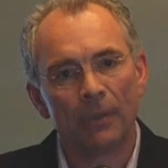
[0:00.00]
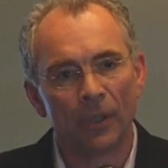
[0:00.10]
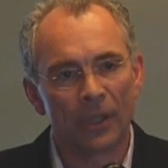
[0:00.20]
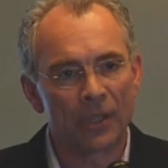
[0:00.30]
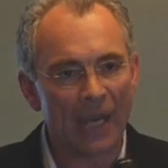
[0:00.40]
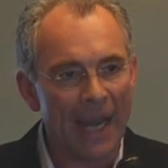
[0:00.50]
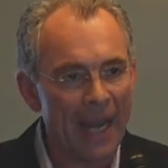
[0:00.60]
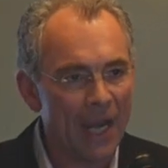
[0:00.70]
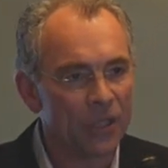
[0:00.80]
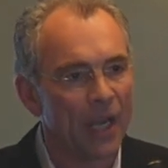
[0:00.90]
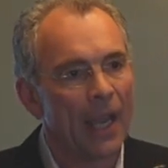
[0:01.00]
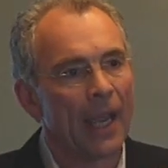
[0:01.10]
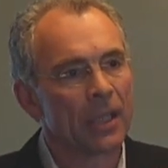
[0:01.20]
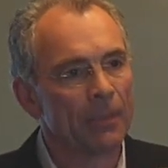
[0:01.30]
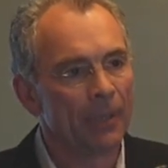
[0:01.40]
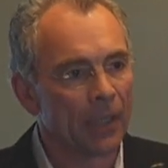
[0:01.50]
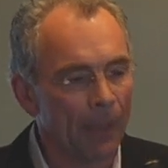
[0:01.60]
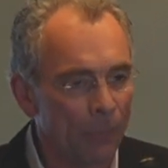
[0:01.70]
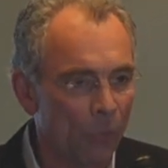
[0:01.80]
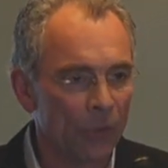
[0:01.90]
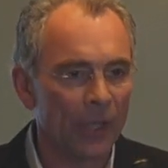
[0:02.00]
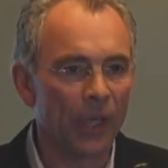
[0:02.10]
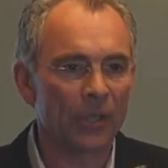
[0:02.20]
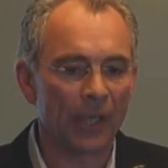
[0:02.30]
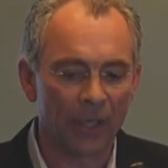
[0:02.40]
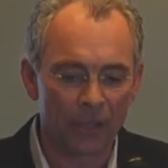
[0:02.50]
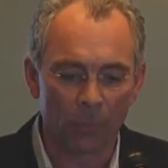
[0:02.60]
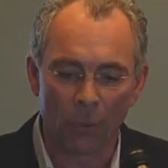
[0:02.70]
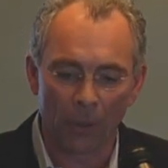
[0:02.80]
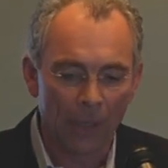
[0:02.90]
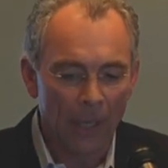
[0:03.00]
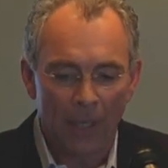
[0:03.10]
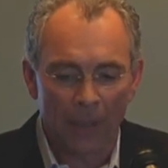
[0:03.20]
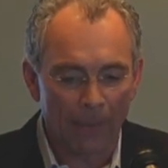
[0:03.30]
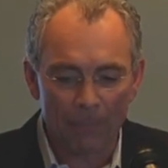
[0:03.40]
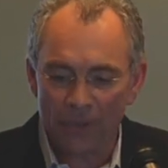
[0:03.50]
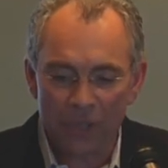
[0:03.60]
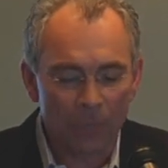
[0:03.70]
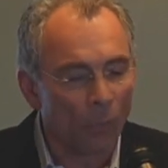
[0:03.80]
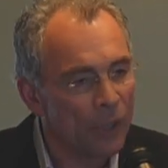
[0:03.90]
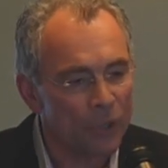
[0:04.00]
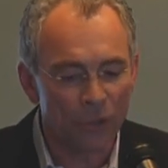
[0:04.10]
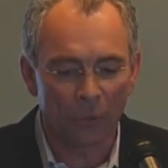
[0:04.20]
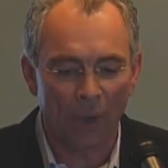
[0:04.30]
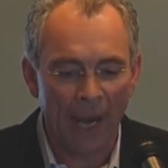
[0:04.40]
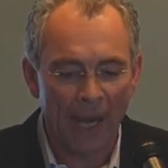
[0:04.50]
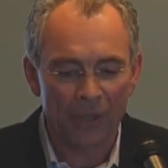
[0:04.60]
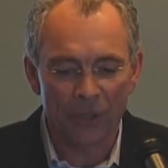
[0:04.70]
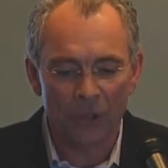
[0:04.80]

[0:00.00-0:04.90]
communities age, as they become more dense, and as more issues arise.